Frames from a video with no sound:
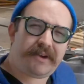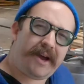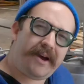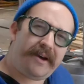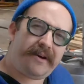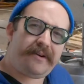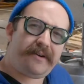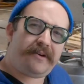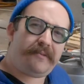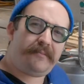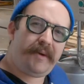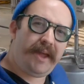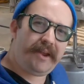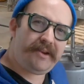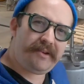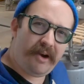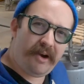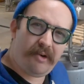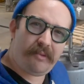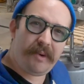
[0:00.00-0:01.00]
No, man,
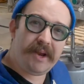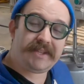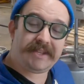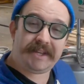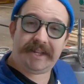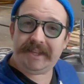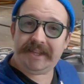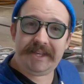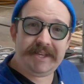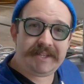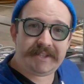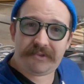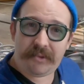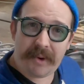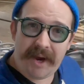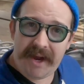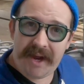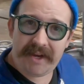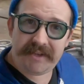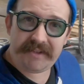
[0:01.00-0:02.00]
you're gonna rinse it at least
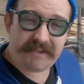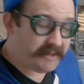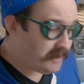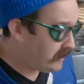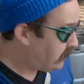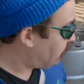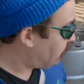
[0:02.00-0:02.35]
twice.